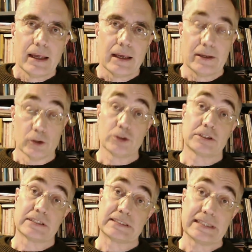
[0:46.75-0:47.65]
In order
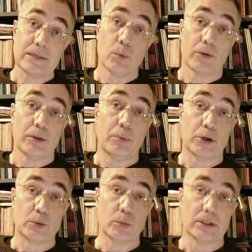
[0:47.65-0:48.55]
to see what the
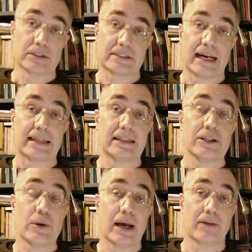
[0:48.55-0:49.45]
point was, I think
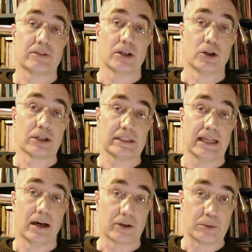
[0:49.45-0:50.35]
you have to look at the
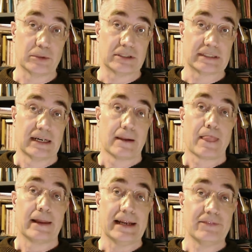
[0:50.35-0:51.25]
argument
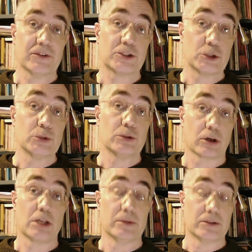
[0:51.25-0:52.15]
in the two
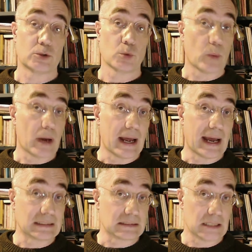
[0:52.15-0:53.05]
documents where
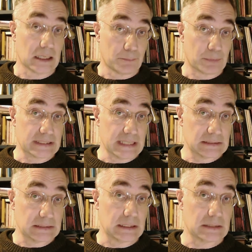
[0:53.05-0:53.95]
Anselm
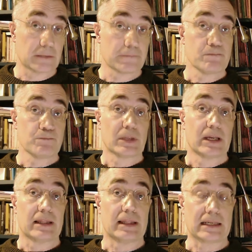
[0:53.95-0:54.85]
presented it.
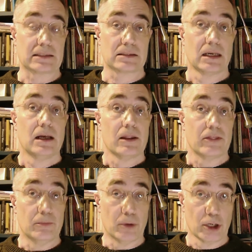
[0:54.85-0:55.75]
That's
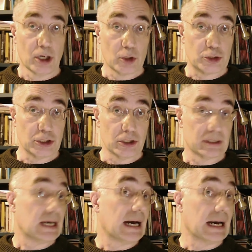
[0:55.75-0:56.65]
the
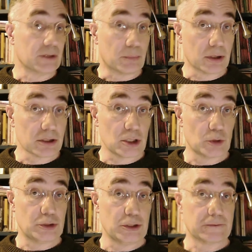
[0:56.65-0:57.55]
Monologion and the
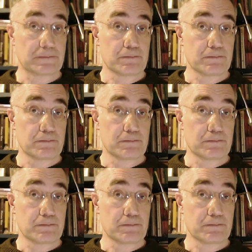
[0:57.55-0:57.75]
Proslogion.